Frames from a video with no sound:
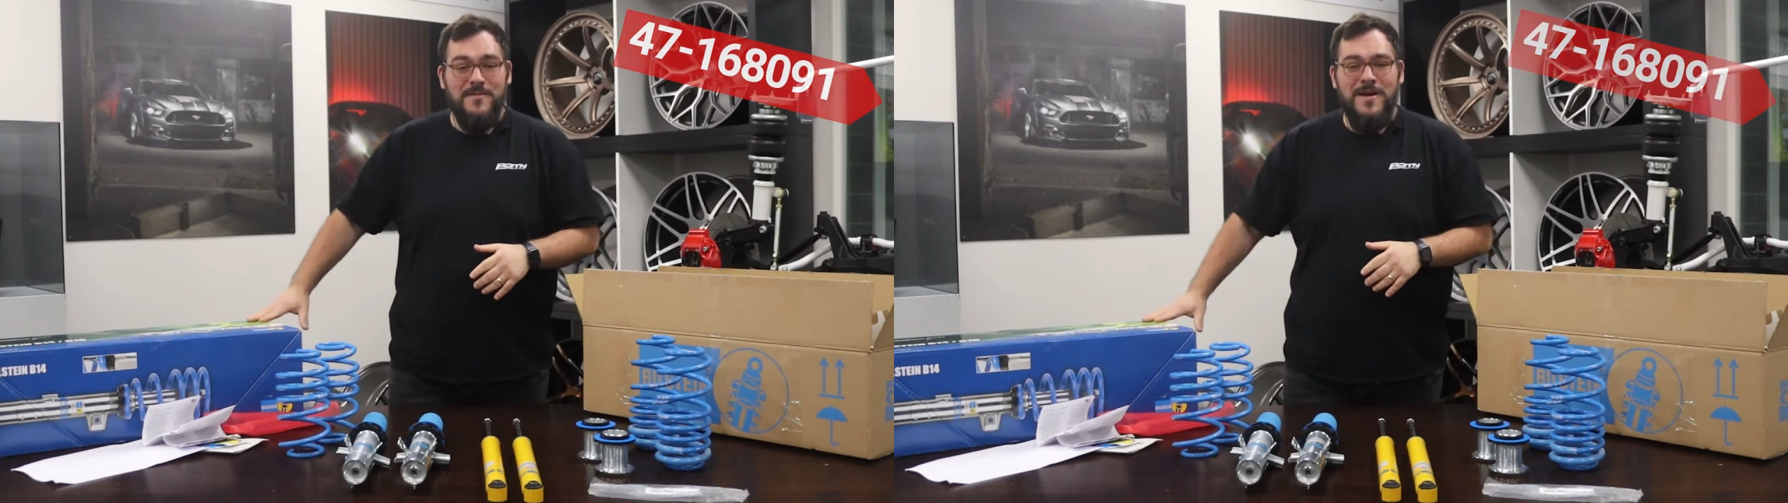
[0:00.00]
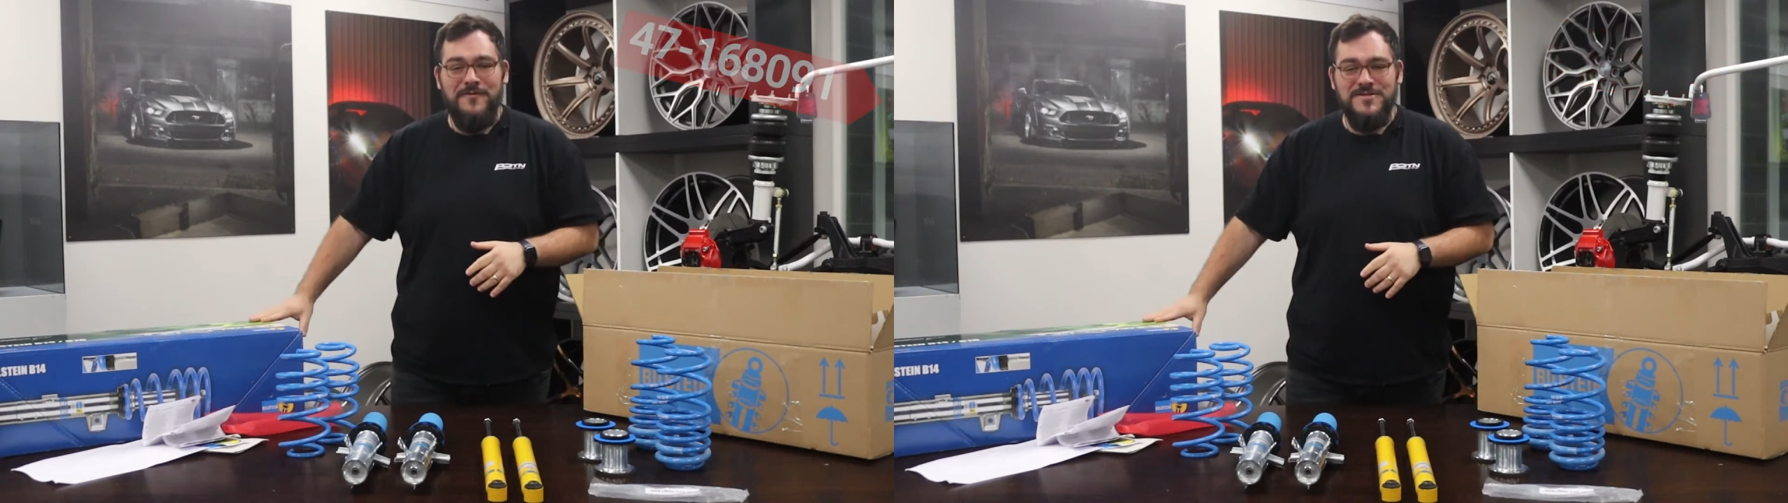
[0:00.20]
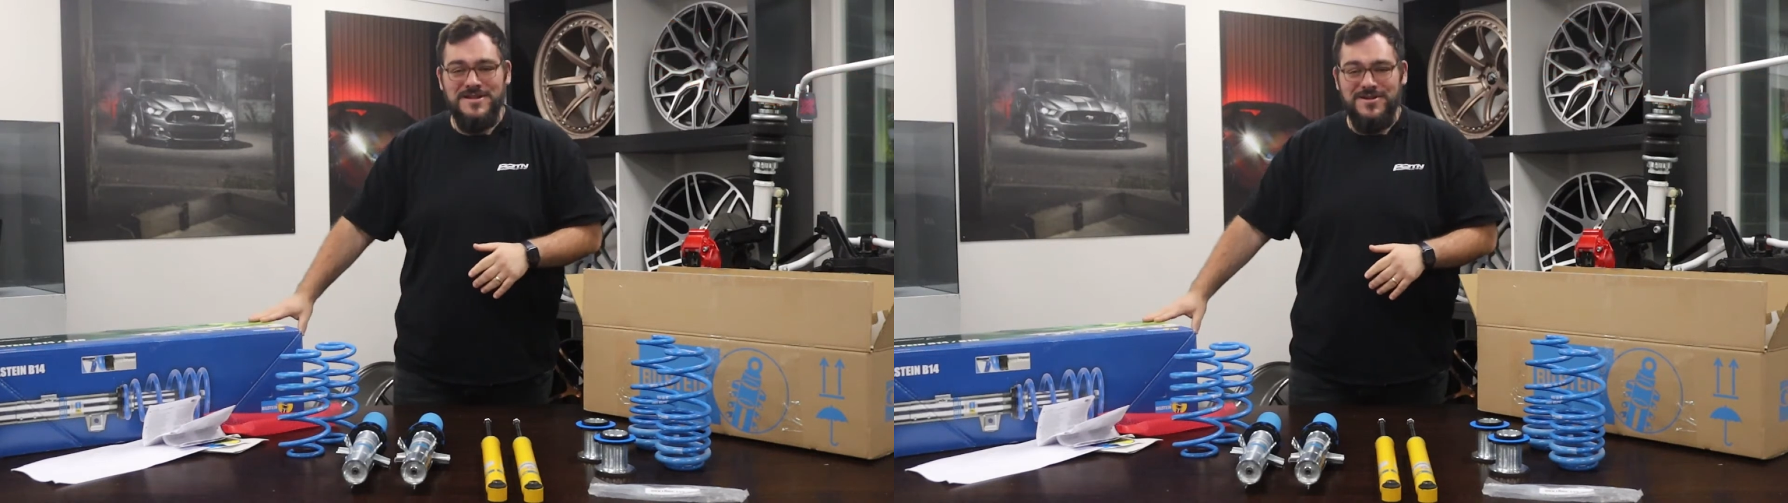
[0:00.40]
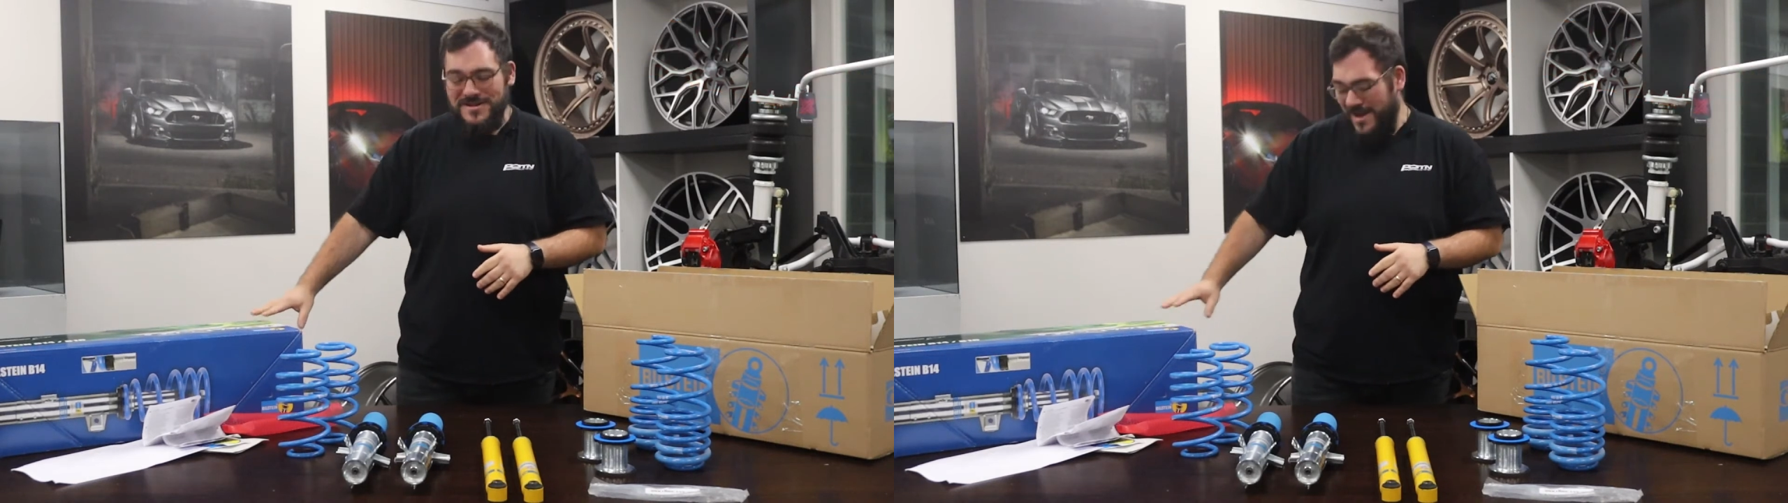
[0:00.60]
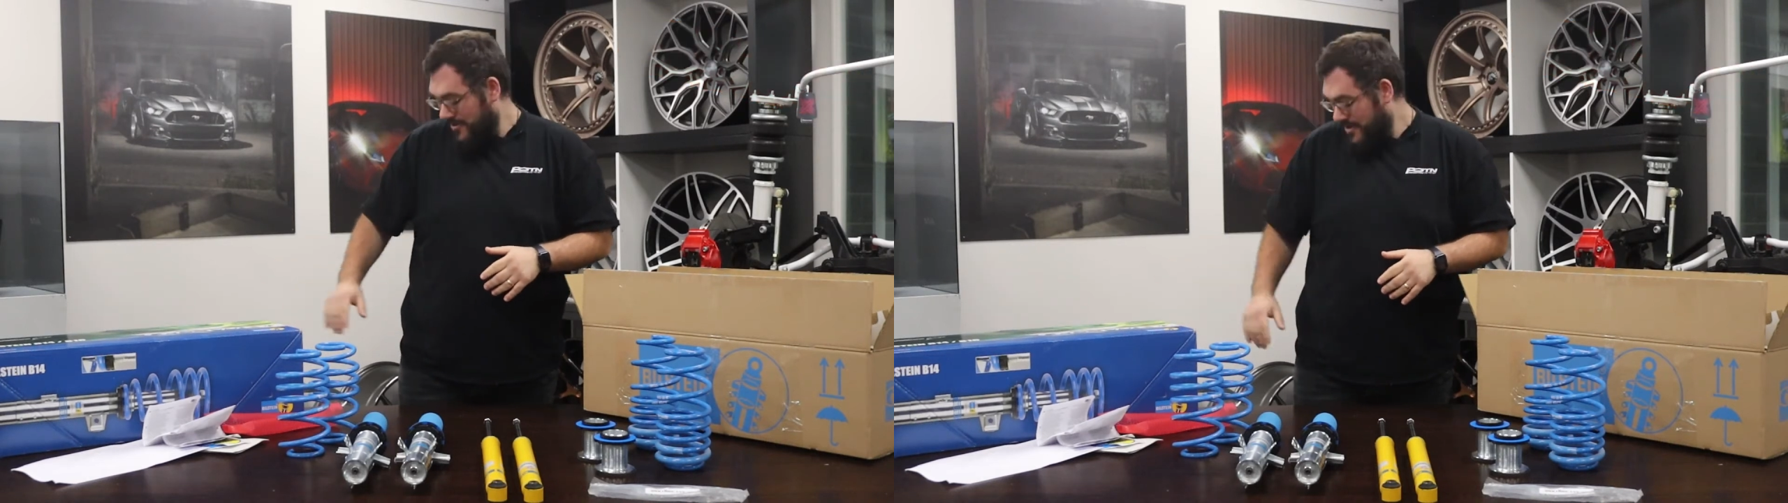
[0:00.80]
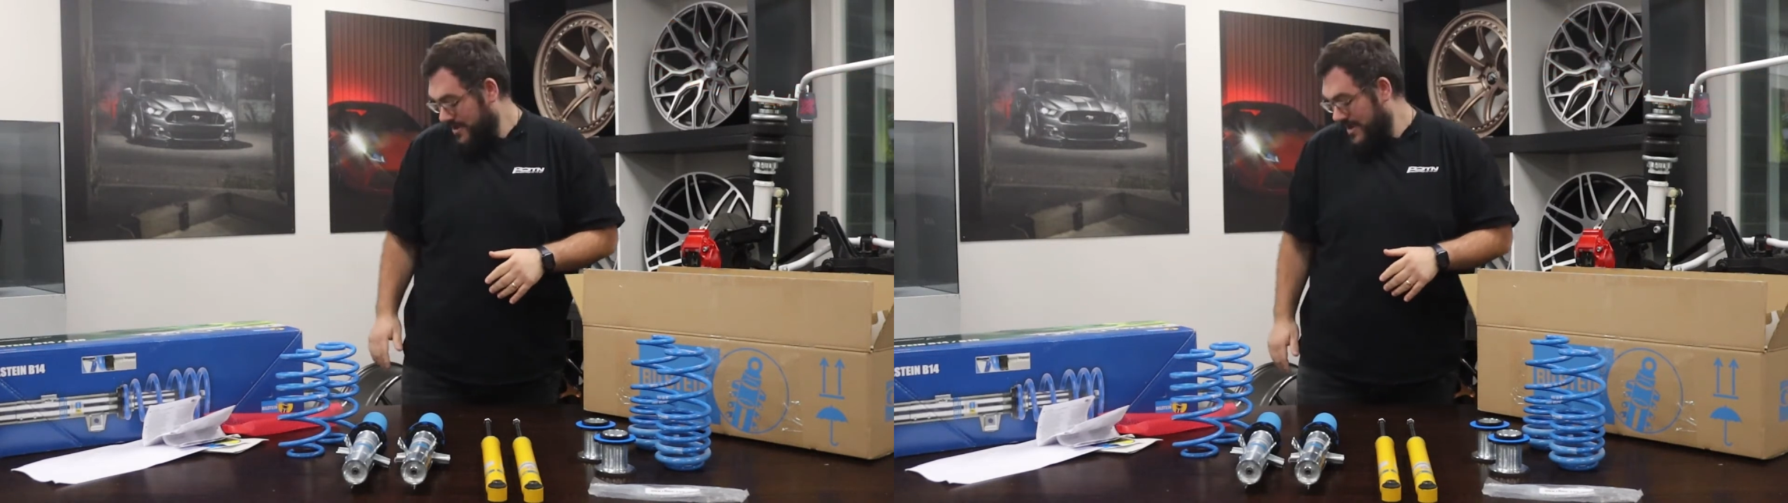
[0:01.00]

I'm having to look down because I